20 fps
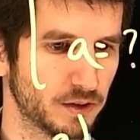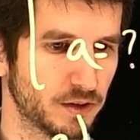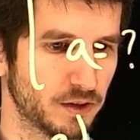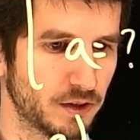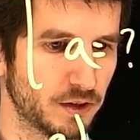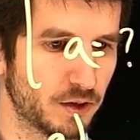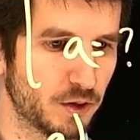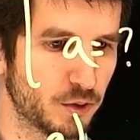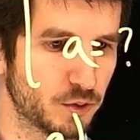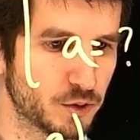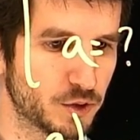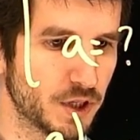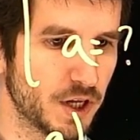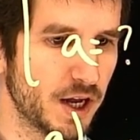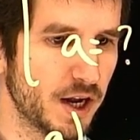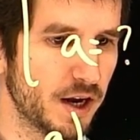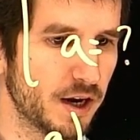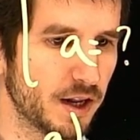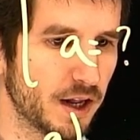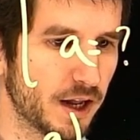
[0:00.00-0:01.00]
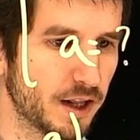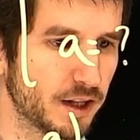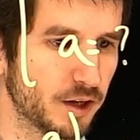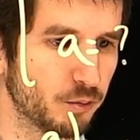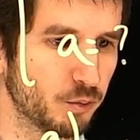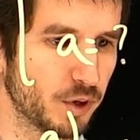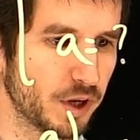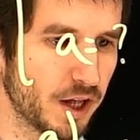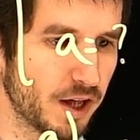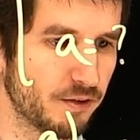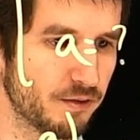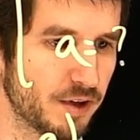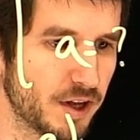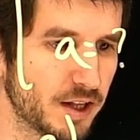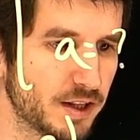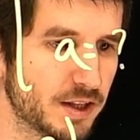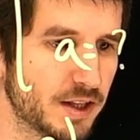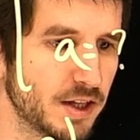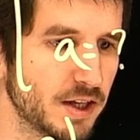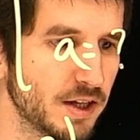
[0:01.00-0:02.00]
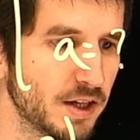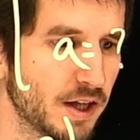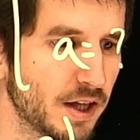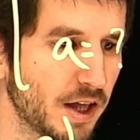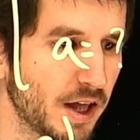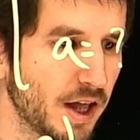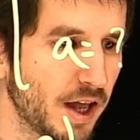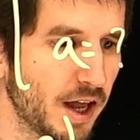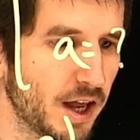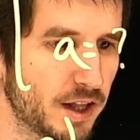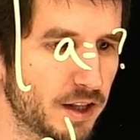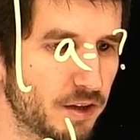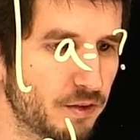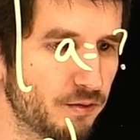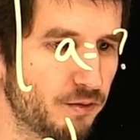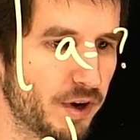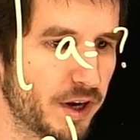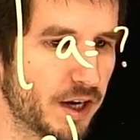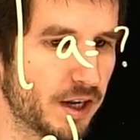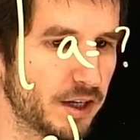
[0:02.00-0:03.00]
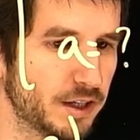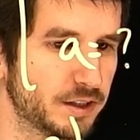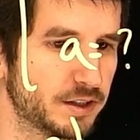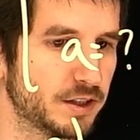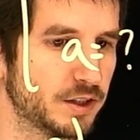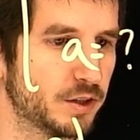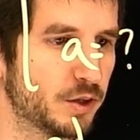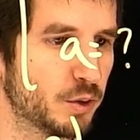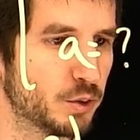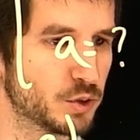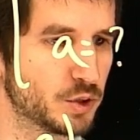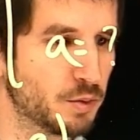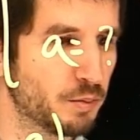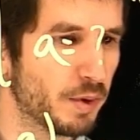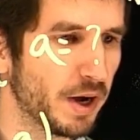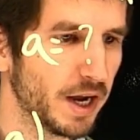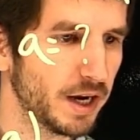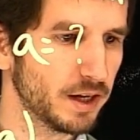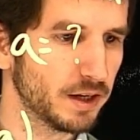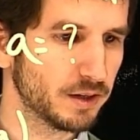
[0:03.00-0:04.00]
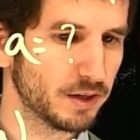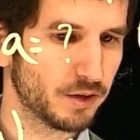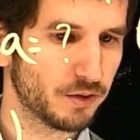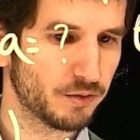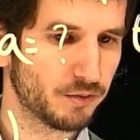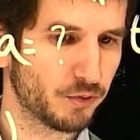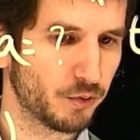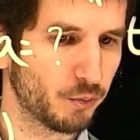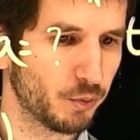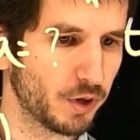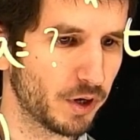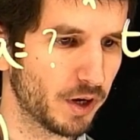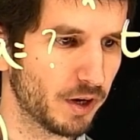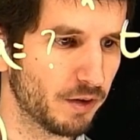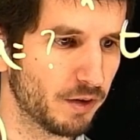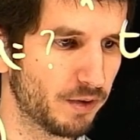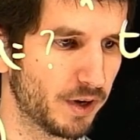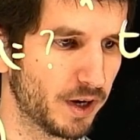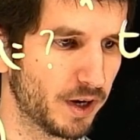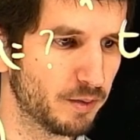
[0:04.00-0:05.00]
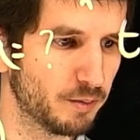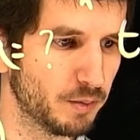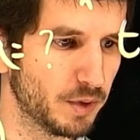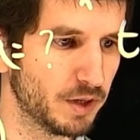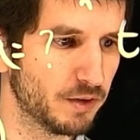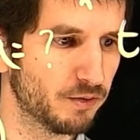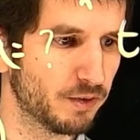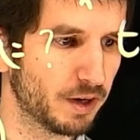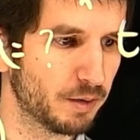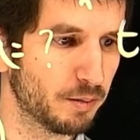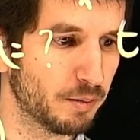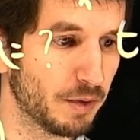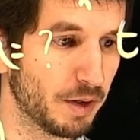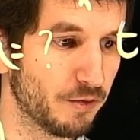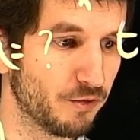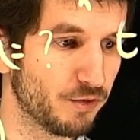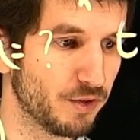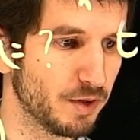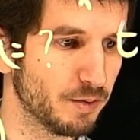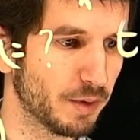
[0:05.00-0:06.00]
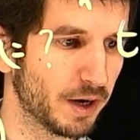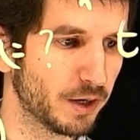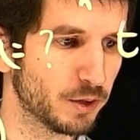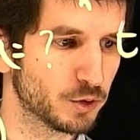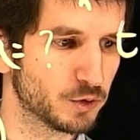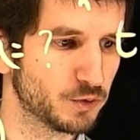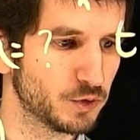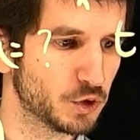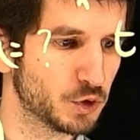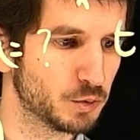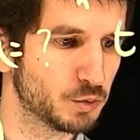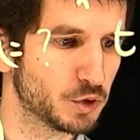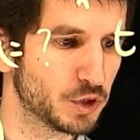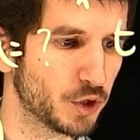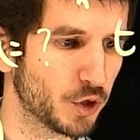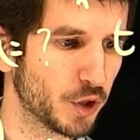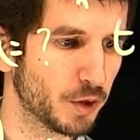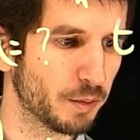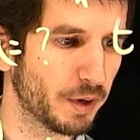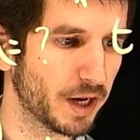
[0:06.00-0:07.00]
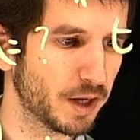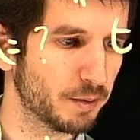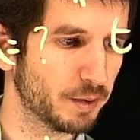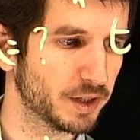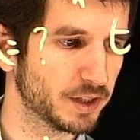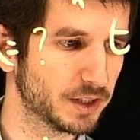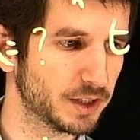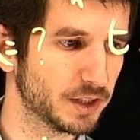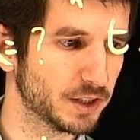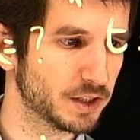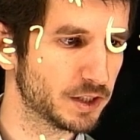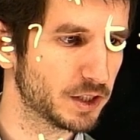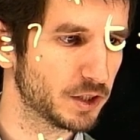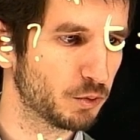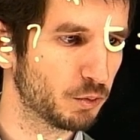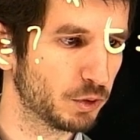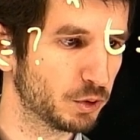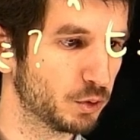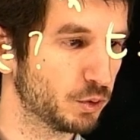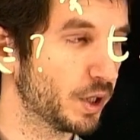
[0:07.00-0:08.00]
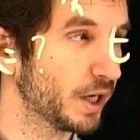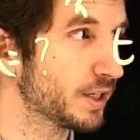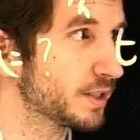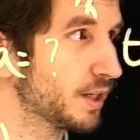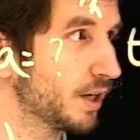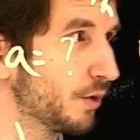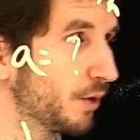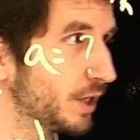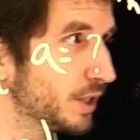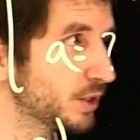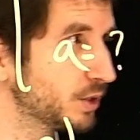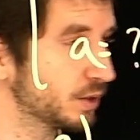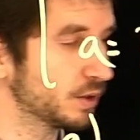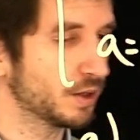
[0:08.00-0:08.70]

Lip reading: goes there, and then we have at, and then finally t goes dividing, therefore we're going to find v minus v sub 0 divided by t is equal to the acceleration.